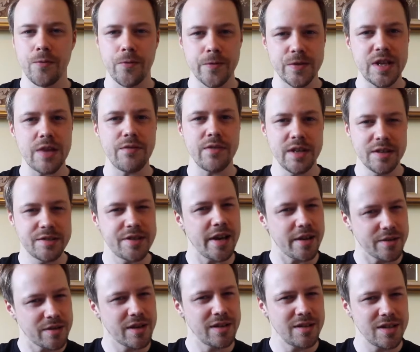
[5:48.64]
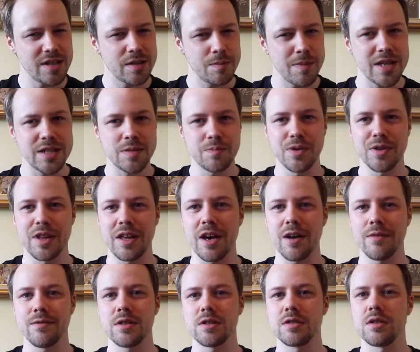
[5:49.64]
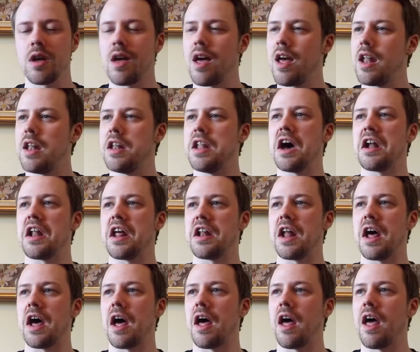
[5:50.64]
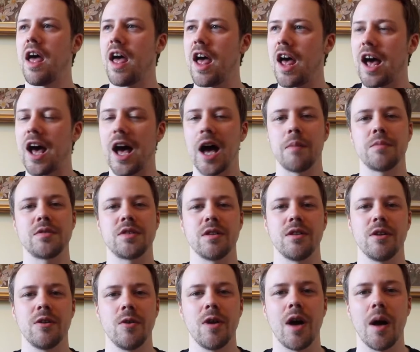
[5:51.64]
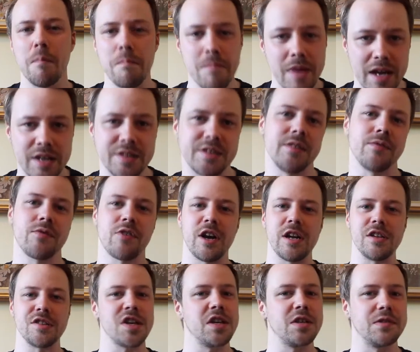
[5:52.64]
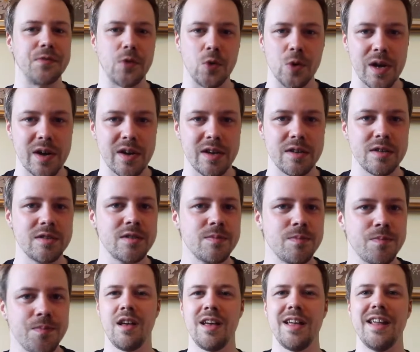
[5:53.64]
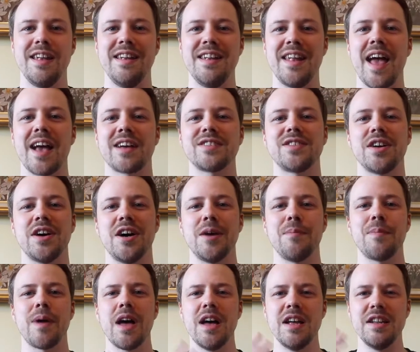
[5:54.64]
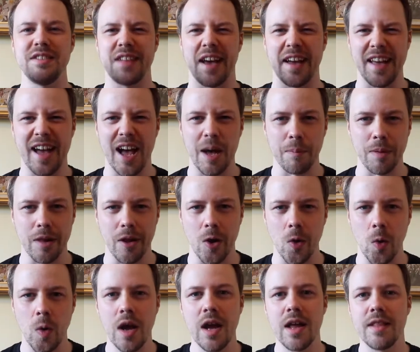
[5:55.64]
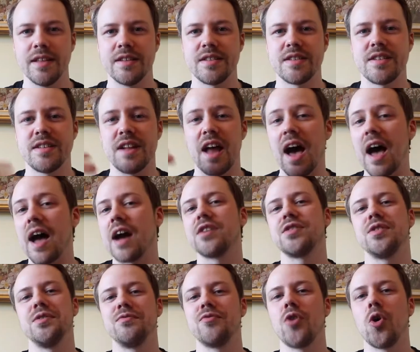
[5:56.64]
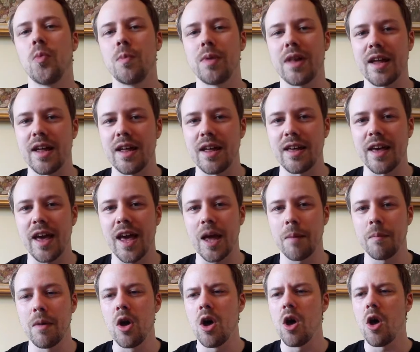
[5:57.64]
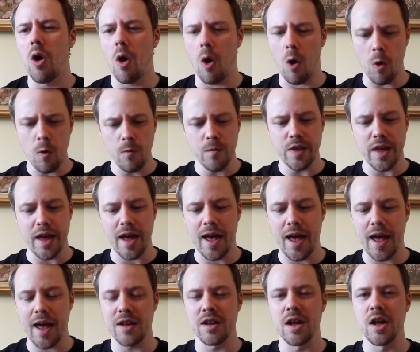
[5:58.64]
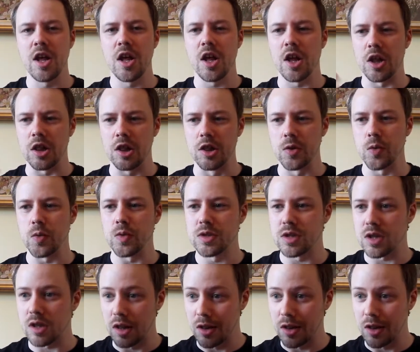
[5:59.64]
76 you can dismiss, but the others, nah. Absolute amazing franchise Fallout is. Next up, Diablo. This is an action role-playing game. Over the head, loot.